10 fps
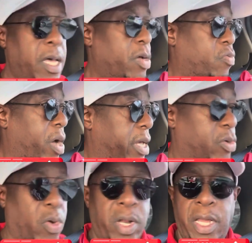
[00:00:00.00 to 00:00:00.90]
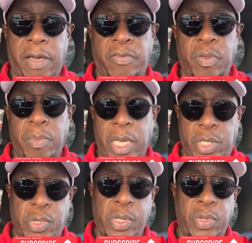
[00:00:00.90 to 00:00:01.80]
right or left, you make
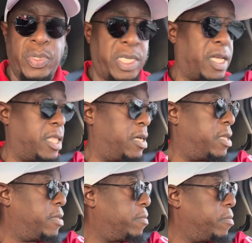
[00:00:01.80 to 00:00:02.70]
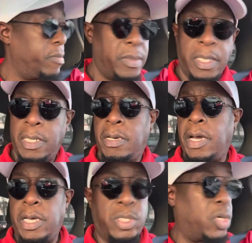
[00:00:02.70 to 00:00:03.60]
sure you signal.
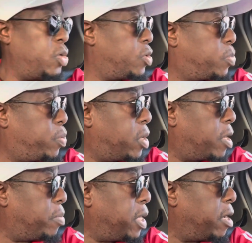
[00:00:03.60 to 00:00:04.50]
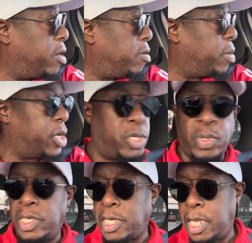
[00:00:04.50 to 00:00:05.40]
Alright, so you pull up here, you make sure
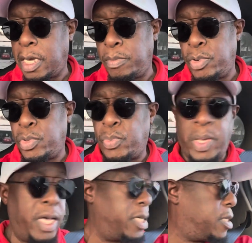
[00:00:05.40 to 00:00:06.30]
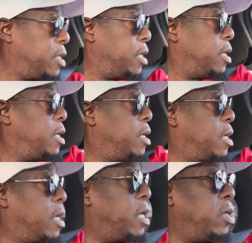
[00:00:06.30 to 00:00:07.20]
it's clear both ways,
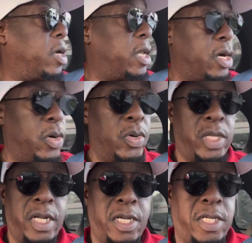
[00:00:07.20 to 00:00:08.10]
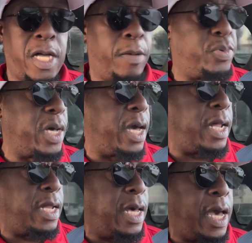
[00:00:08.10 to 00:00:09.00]
and you're gonna go to the stop sign
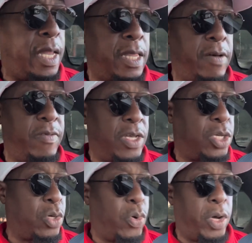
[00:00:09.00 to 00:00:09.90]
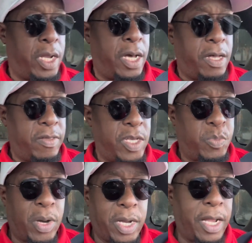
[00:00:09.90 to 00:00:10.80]
at the end of this corridor, this
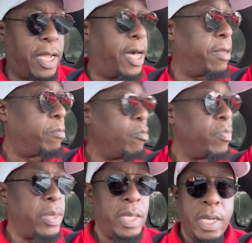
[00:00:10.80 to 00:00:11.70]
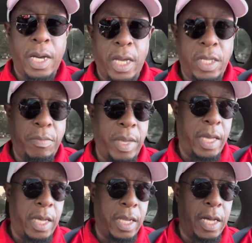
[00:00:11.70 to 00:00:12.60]
parking lot, and you're
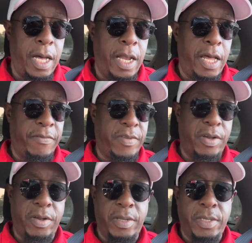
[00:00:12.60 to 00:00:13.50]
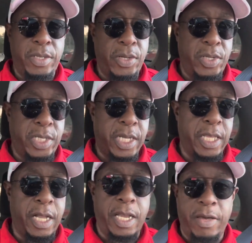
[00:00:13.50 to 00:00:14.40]
making a left turn. So you
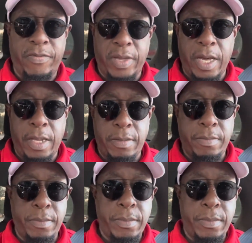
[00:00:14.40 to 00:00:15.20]
signal left again.